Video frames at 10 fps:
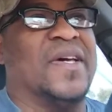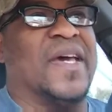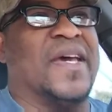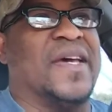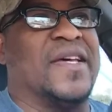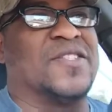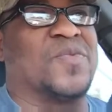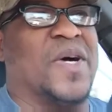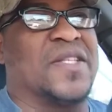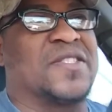as
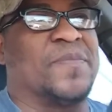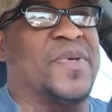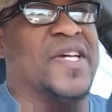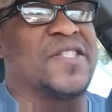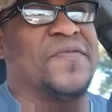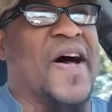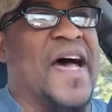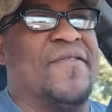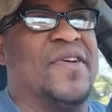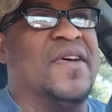well as the
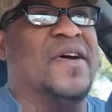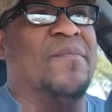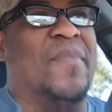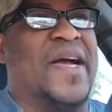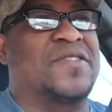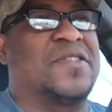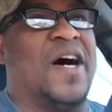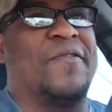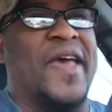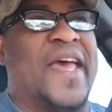PS5,
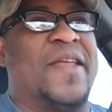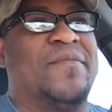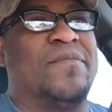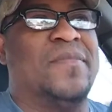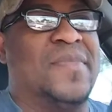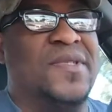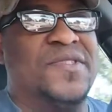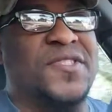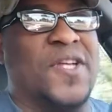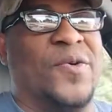Microsoft and
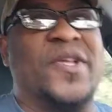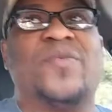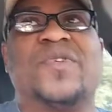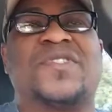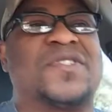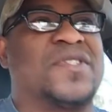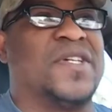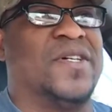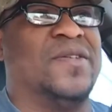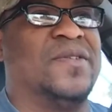Sony were
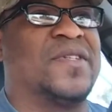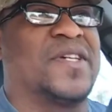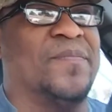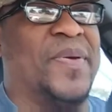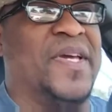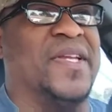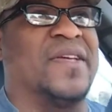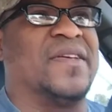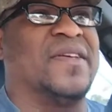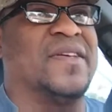still
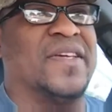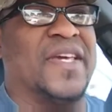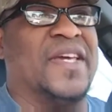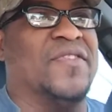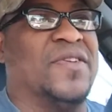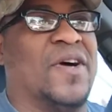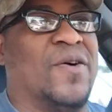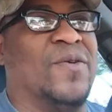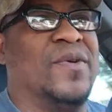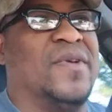competing, even
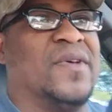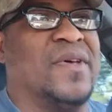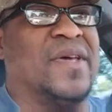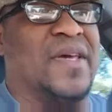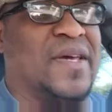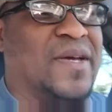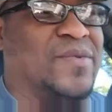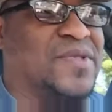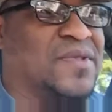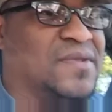though it
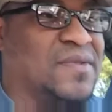was,